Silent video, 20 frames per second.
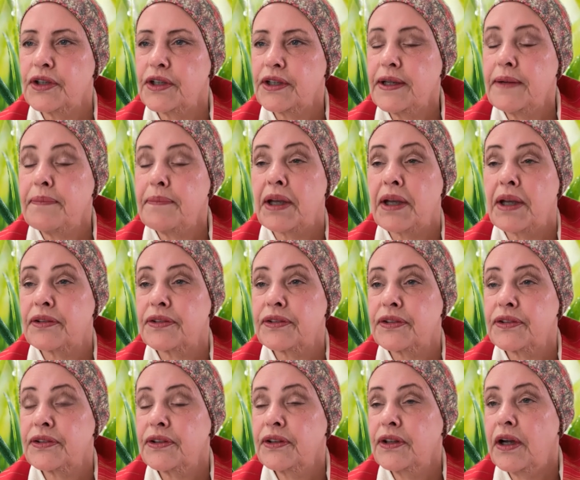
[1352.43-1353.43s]
it can
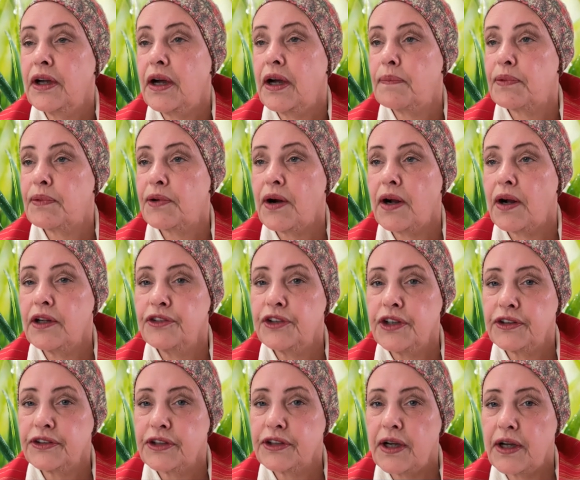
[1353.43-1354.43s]
mess a
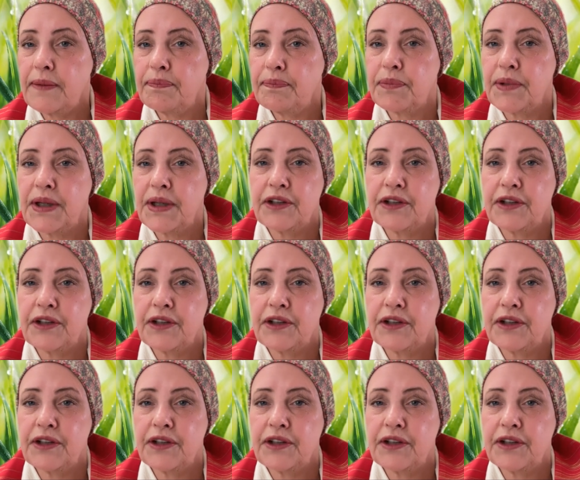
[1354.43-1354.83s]
project up,